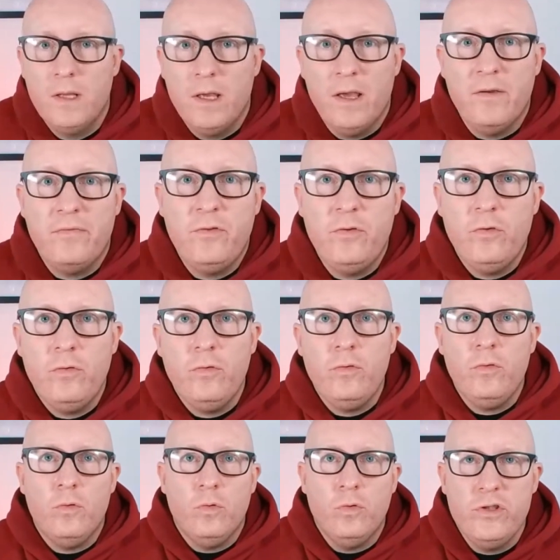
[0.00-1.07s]
If you
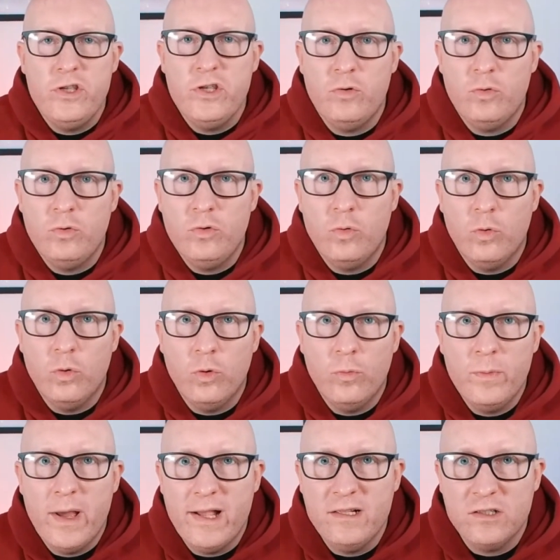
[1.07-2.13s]
own your own
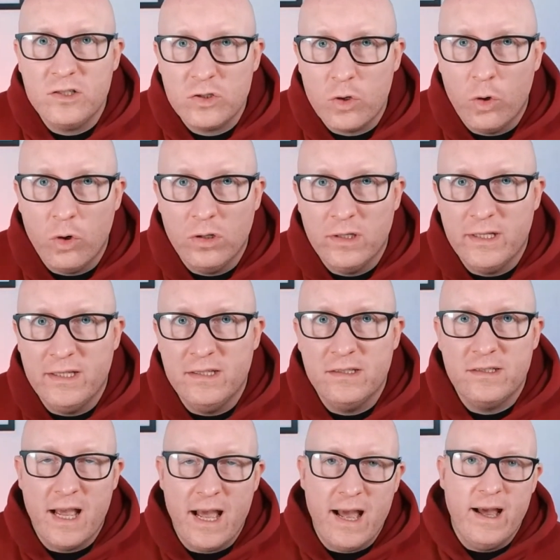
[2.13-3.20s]
home in
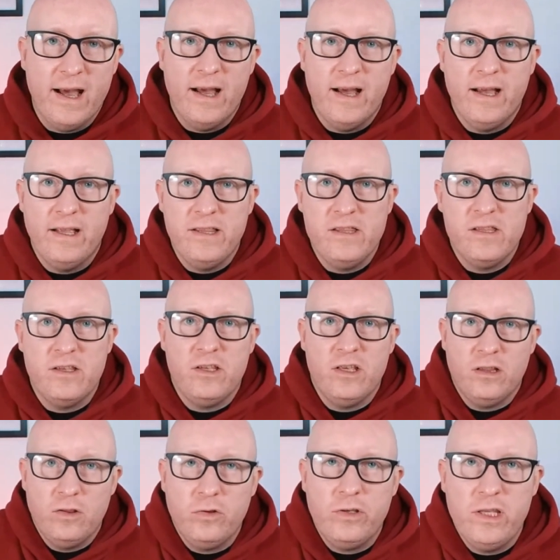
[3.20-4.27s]
Scotland and you're
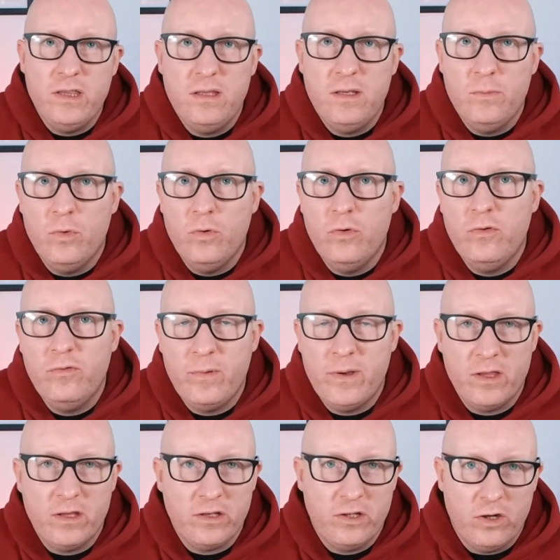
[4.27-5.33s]
looking to move,
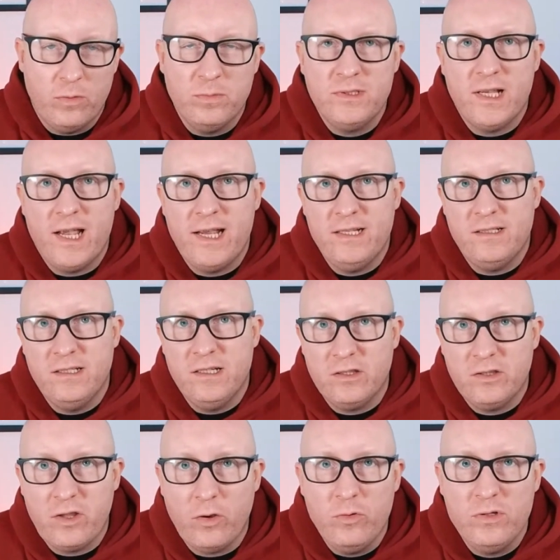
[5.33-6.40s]
whether you're upsizing or
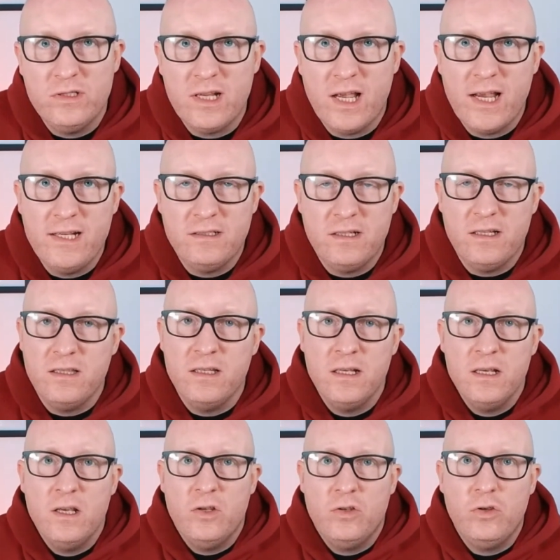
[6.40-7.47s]
downsizing,
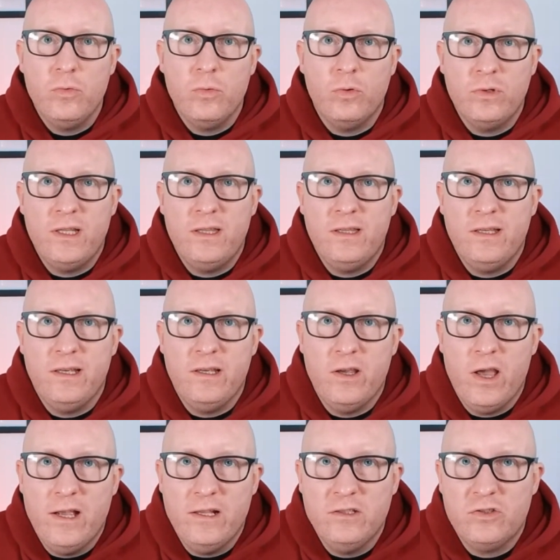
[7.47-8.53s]
you will need
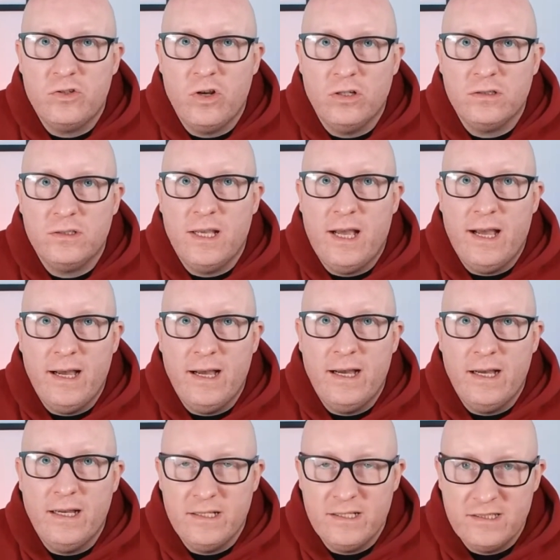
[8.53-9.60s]
to instruct
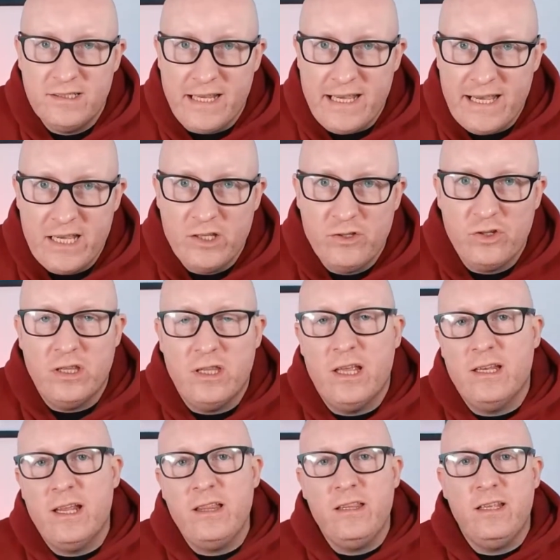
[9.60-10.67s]
an estate agent.
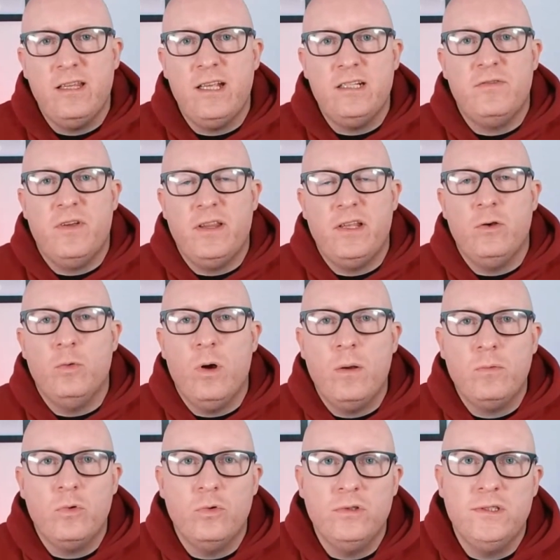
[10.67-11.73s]
And in today's video,
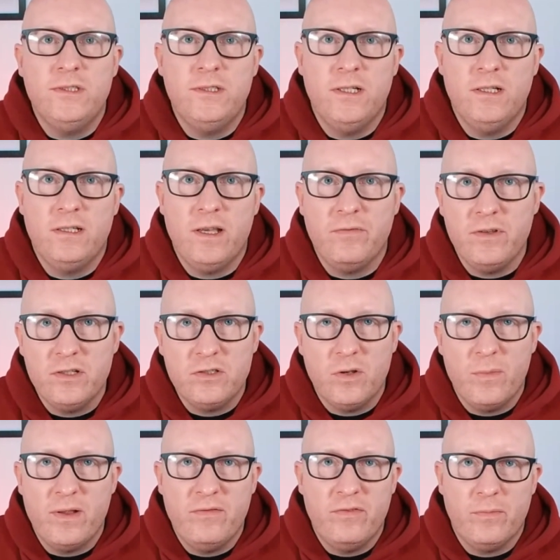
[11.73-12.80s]
I'm going to give you some
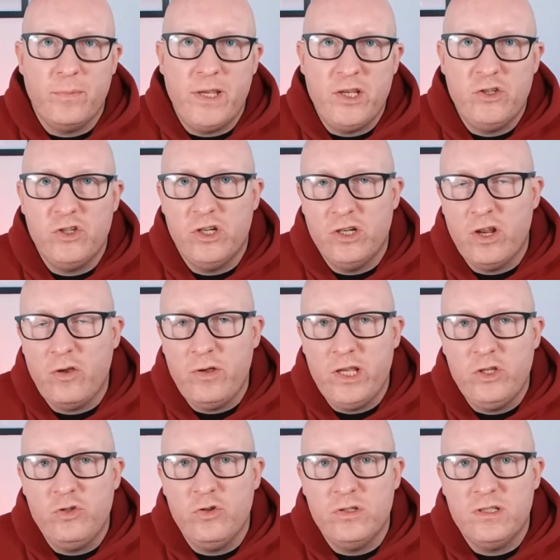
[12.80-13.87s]
information on how to
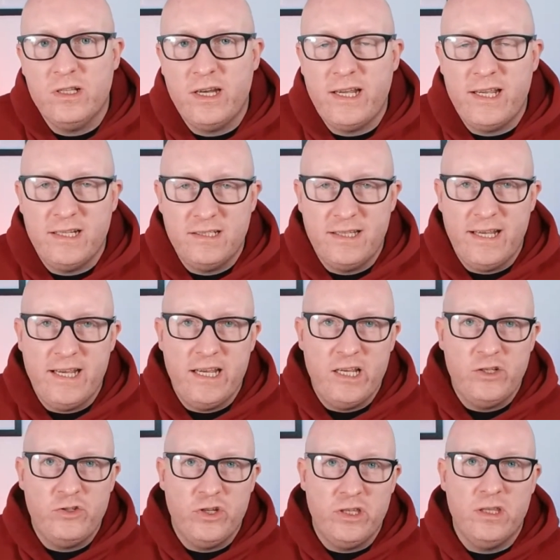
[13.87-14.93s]
choose the right estate
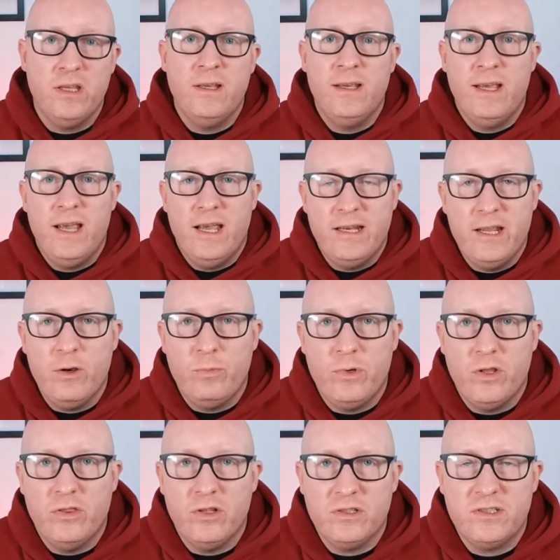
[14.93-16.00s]
agent and help you
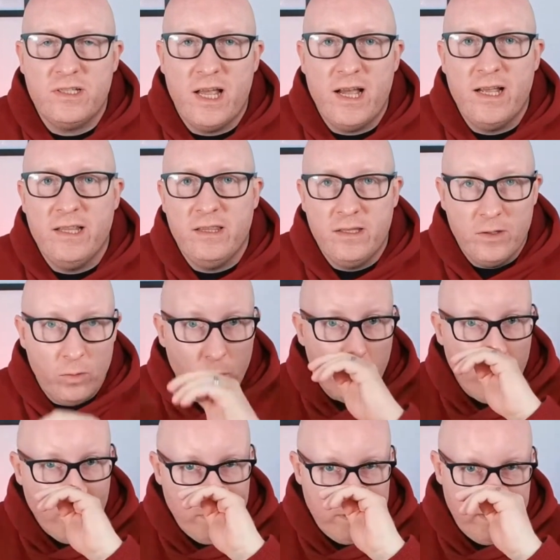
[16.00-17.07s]
understand
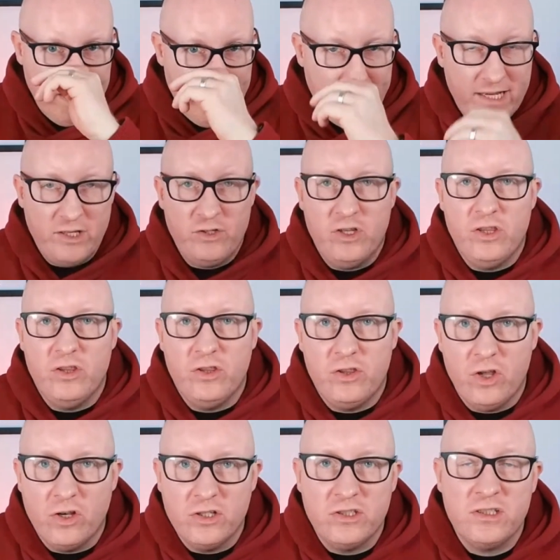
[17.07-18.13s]
what an estate agent
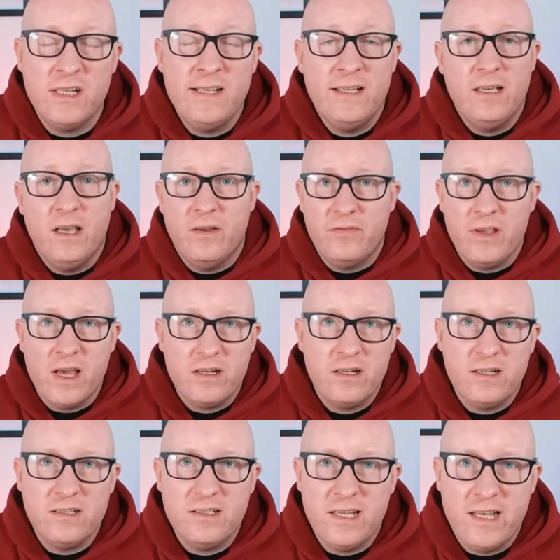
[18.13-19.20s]
does. If you are an
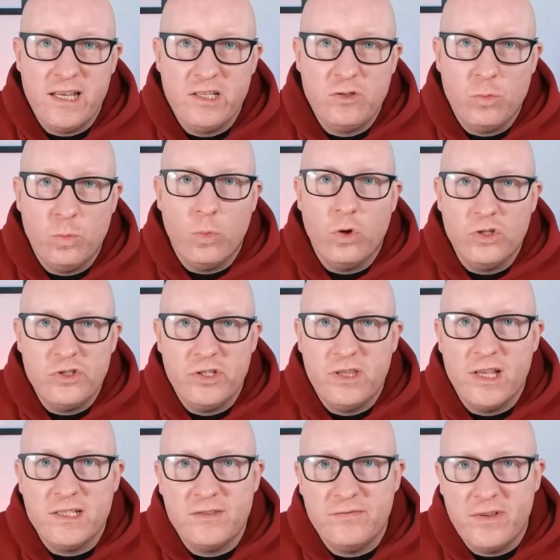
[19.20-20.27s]
estate agent watching
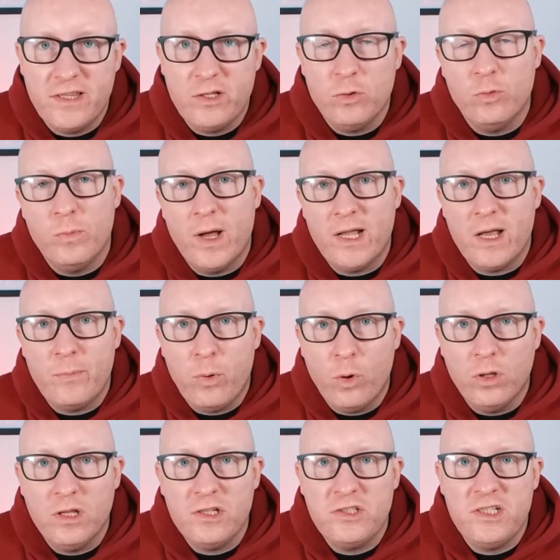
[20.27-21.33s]
this video, my
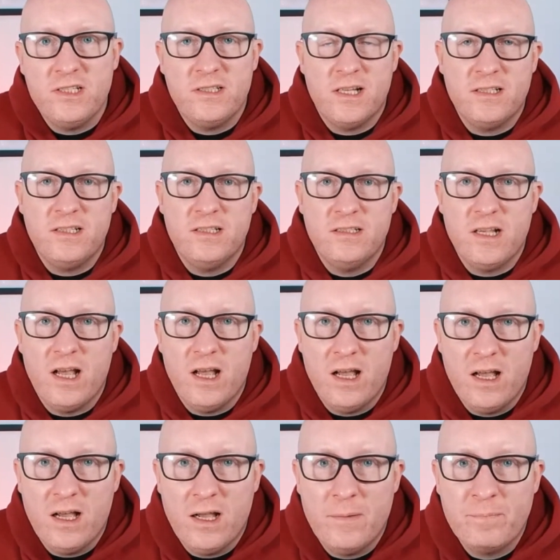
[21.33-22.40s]
apologies. This is
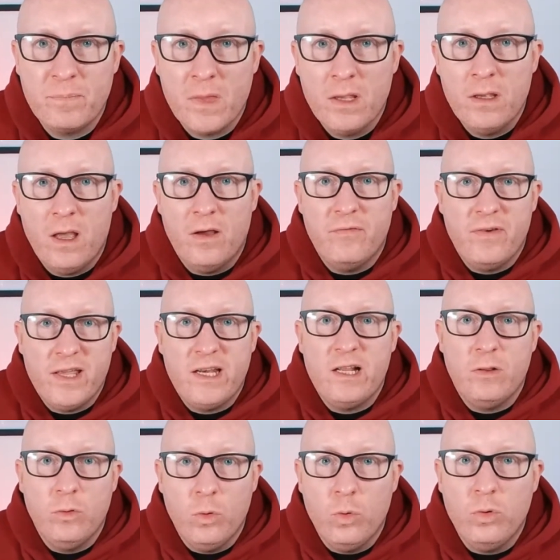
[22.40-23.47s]
a very
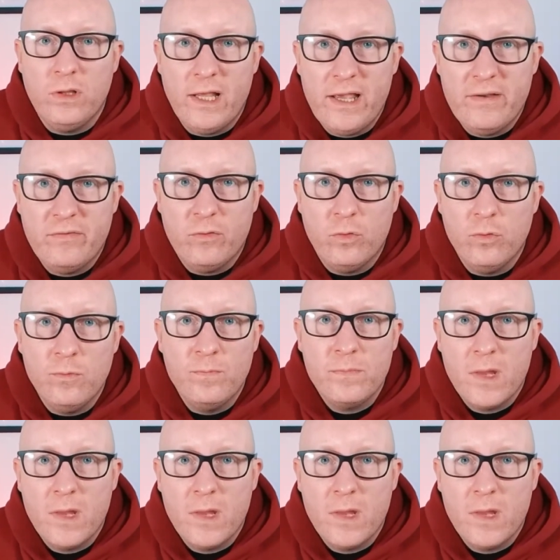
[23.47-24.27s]
low level